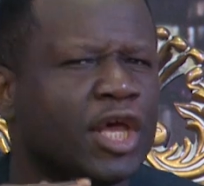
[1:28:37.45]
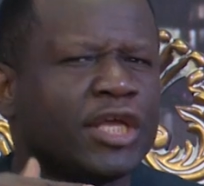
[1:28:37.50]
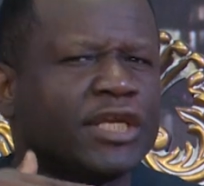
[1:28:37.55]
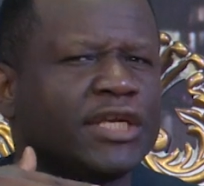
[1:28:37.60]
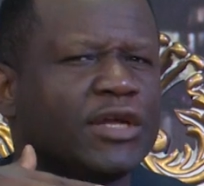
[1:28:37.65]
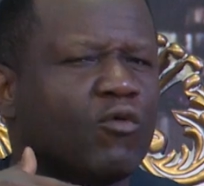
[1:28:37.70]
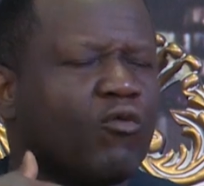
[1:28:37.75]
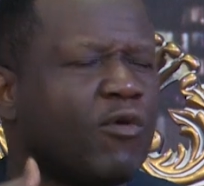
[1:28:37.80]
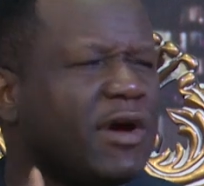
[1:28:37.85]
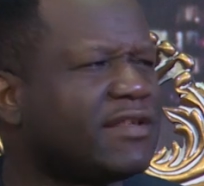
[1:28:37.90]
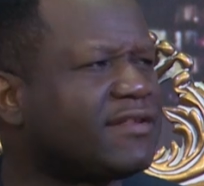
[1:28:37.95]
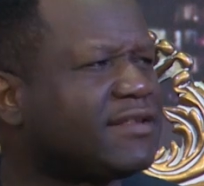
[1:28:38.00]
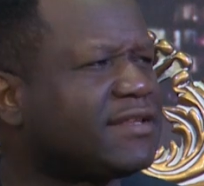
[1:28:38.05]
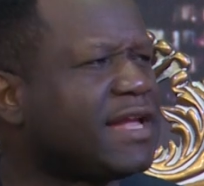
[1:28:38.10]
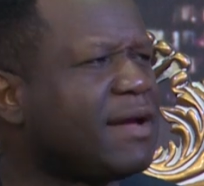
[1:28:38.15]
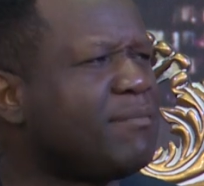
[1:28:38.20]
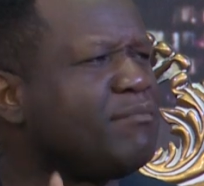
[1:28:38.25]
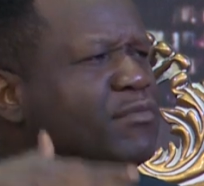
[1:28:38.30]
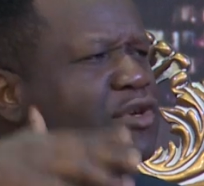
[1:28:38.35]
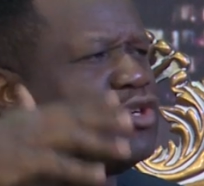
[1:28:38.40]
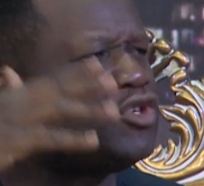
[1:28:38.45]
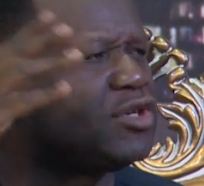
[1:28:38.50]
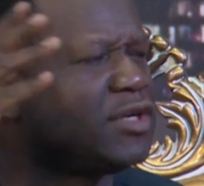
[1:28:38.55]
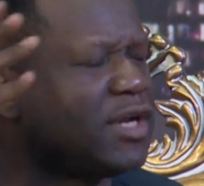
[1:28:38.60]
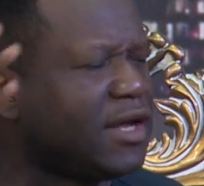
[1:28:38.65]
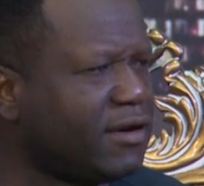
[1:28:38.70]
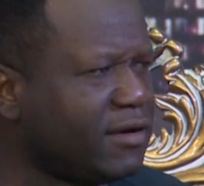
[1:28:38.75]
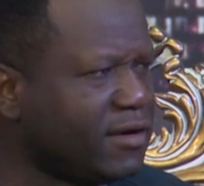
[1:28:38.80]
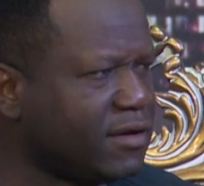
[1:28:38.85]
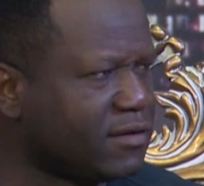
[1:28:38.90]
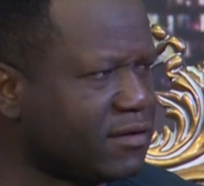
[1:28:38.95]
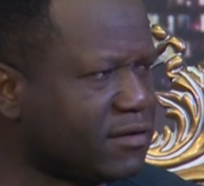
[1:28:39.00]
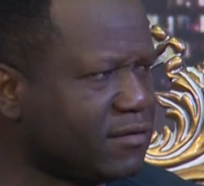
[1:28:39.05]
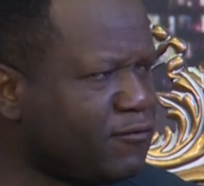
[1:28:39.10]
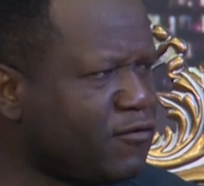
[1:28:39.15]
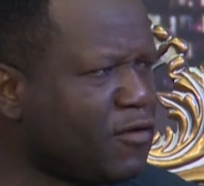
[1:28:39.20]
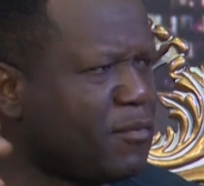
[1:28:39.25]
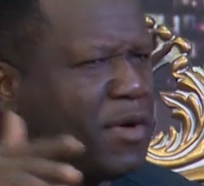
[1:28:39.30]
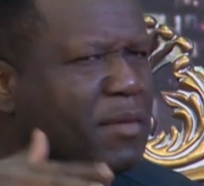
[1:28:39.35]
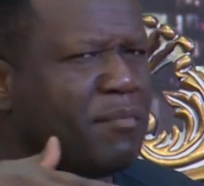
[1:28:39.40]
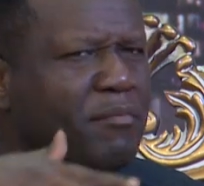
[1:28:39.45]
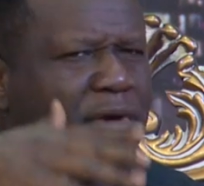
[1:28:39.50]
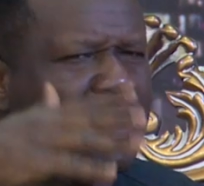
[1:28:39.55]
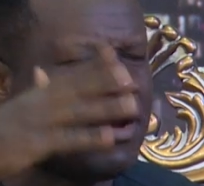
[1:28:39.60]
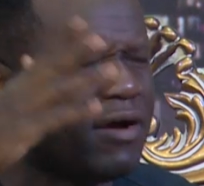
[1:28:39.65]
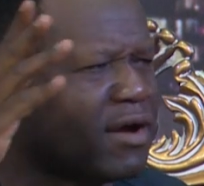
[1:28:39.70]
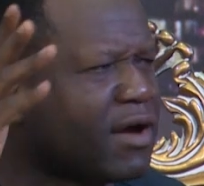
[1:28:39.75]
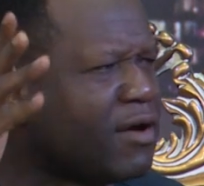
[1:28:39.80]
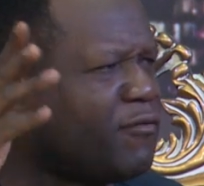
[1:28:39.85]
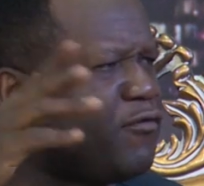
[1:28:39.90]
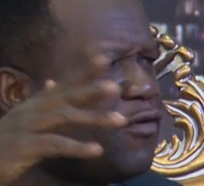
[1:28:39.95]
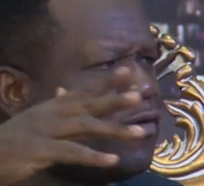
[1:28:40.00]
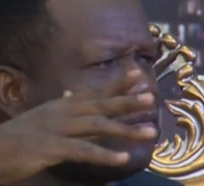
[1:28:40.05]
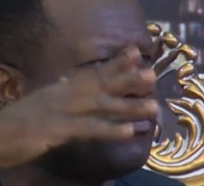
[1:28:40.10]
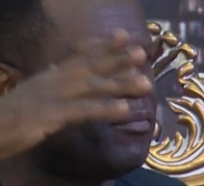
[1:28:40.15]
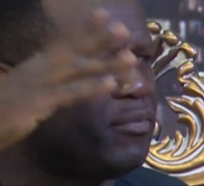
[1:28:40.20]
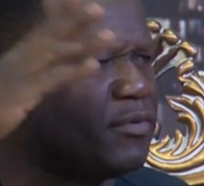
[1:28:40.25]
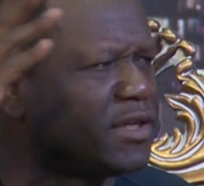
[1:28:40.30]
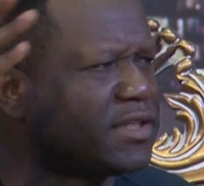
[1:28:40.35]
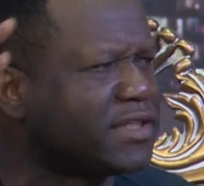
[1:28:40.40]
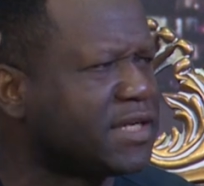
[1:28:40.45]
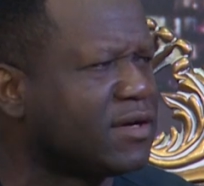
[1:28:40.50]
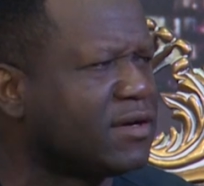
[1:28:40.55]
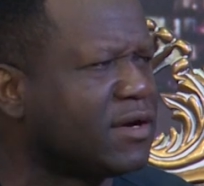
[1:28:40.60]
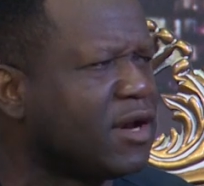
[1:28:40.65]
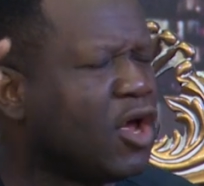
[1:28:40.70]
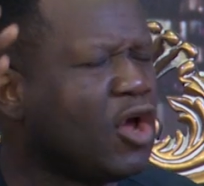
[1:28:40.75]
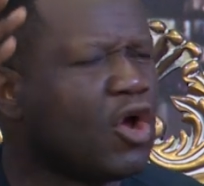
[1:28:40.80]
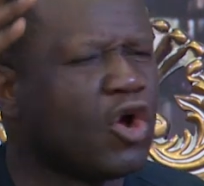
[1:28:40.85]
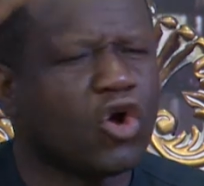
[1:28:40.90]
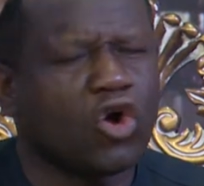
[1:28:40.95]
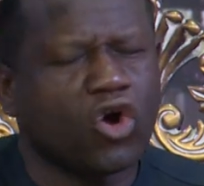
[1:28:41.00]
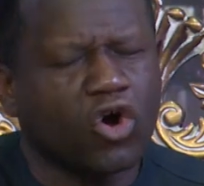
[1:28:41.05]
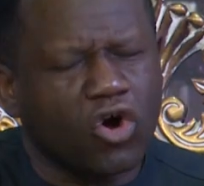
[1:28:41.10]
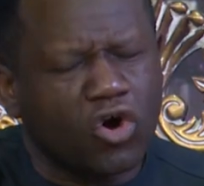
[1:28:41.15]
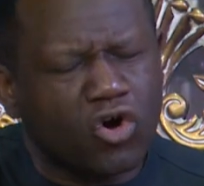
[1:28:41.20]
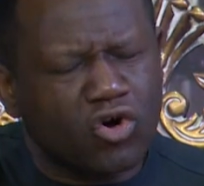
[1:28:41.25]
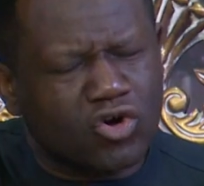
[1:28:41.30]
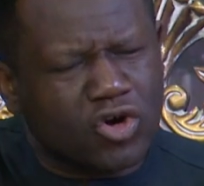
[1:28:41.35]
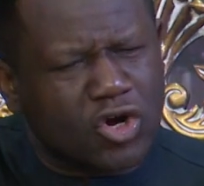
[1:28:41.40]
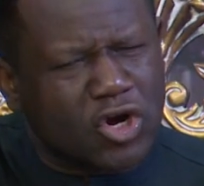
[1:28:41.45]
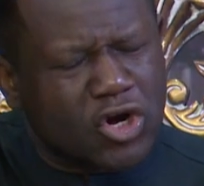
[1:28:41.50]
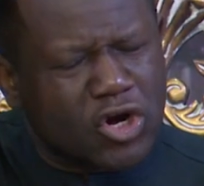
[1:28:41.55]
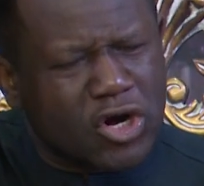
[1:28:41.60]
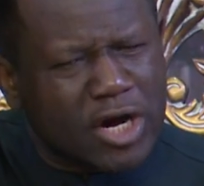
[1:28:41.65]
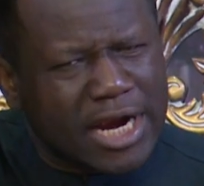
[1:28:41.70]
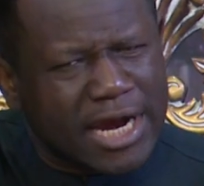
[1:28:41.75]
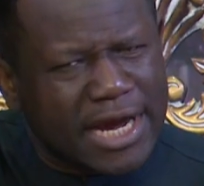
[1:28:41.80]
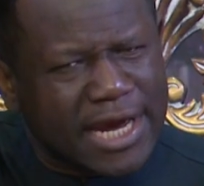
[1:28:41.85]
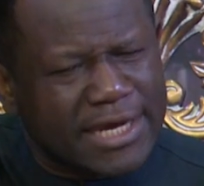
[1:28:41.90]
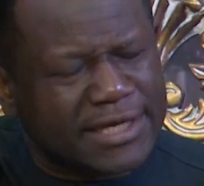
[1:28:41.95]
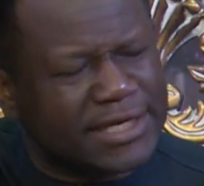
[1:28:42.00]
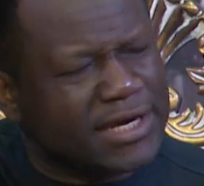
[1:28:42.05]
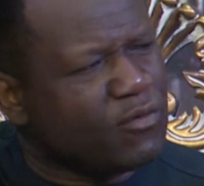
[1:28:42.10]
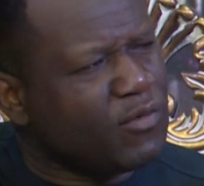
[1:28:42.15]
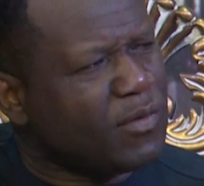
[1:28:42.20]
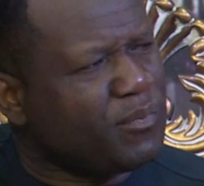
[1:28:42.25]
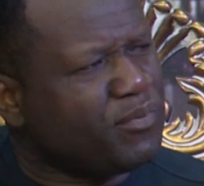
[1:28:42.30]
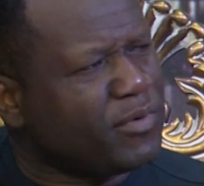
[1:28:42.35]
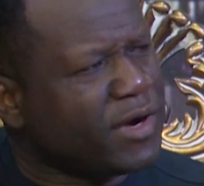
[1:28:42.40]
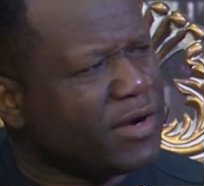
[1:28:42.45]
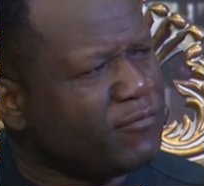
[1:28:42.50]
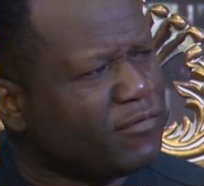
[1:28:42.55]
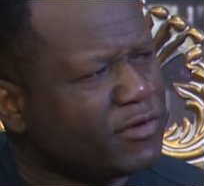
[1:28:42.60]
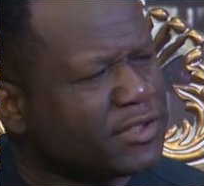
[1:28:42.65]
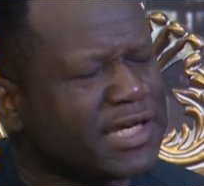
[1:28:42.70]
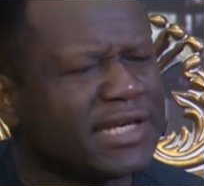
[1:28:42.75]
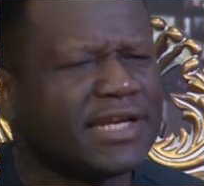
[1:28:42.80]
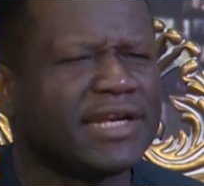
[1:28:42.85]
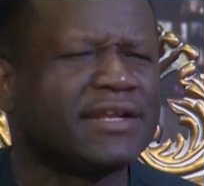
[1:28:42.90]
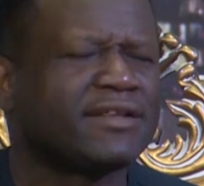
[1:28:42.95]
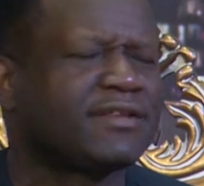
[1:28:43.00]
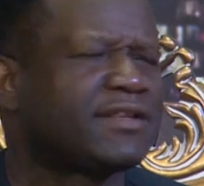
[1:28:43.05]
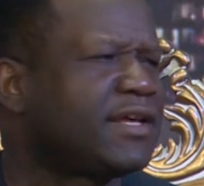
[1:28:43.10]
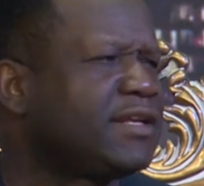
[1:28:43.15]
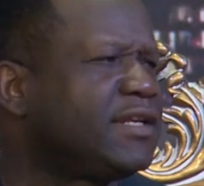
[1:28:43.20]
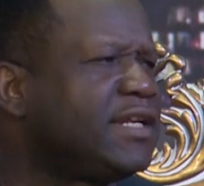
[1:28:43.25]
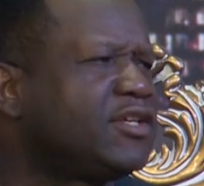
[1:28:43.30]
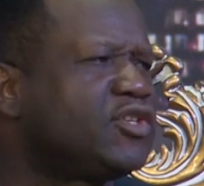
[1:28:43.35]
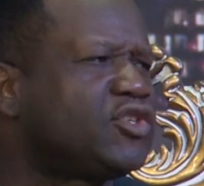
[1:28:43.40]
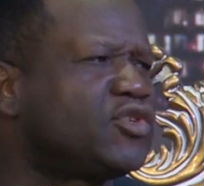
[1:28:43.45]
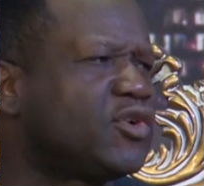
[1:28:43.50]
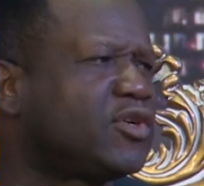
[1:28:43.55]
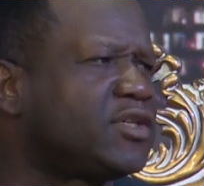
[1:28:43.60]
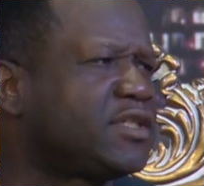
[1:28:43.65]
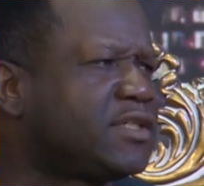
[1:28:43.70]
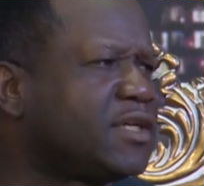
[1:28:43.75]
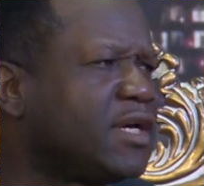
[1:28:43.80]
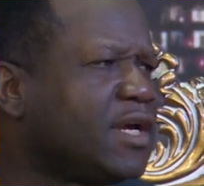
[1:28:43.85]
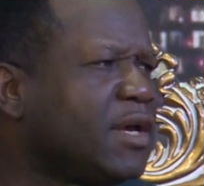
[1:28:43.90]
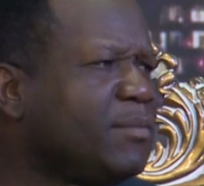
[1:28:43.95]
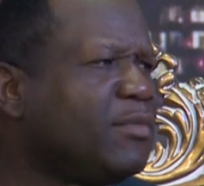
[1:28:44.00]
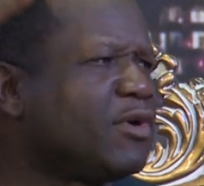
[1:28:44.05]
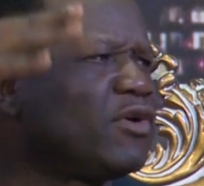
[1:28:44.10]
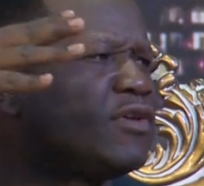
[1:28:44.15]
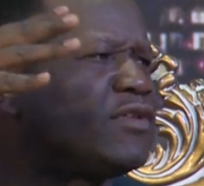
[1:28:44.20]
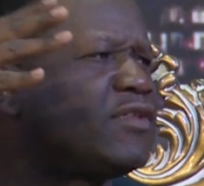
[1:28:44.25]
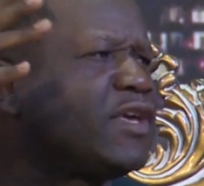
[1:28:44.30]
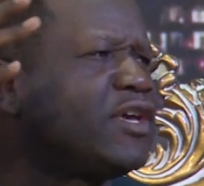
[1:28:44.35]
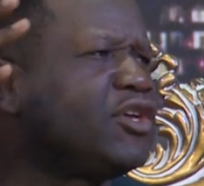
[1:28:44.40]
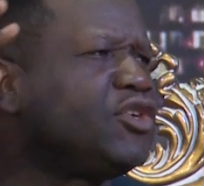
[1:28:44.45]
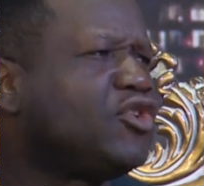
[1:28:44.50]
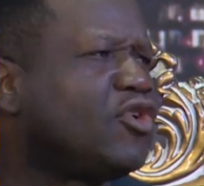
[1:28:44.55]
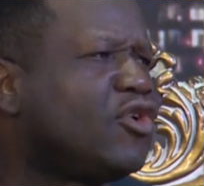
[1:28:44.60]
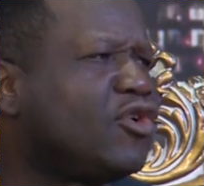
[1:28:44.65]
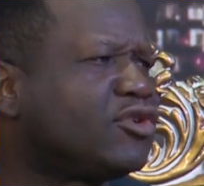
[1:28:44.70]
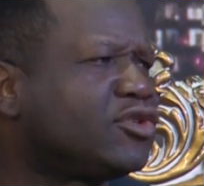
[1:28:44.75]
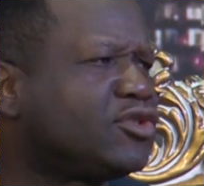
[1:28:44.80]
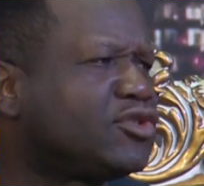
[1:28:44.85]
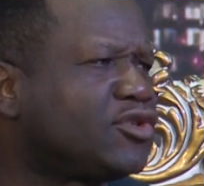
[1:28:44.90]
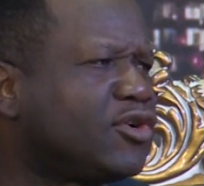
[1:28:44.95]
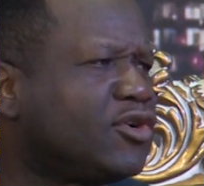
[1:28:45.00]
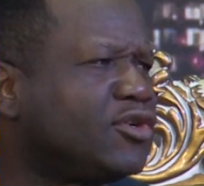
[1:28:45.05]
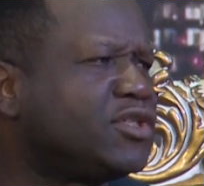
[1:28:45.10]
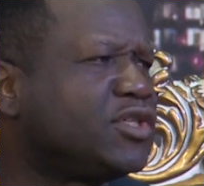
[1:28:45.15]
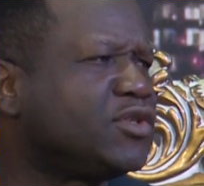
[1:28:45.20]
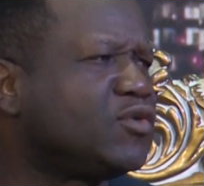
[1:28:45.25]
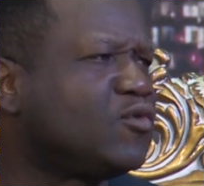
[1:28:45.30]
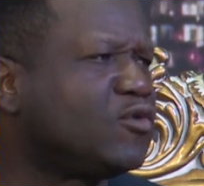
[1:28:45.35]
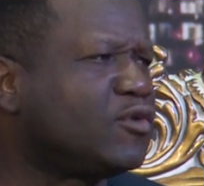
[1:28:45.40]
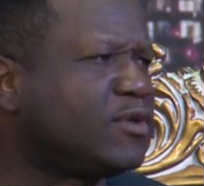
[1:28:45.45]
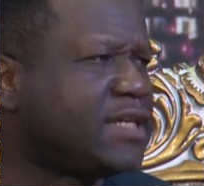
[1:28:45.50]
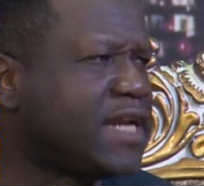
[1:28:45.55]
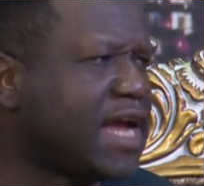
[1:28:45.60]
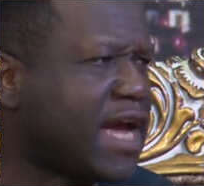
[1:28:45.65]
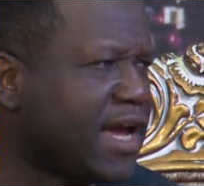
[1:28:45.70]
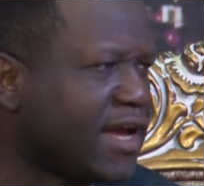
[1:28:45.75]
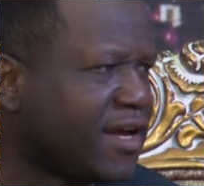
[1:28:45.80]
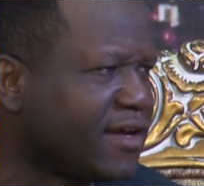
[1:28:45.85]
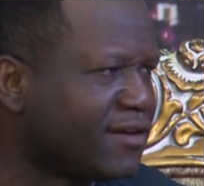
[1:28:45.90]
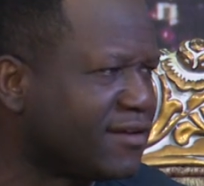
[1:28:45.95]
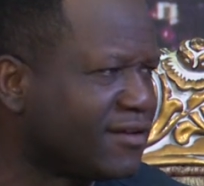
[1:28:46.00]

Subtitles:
The Western missionaries from America, from Britain, all cried. They were praying for China. They said the church, because it's a young church, it will die.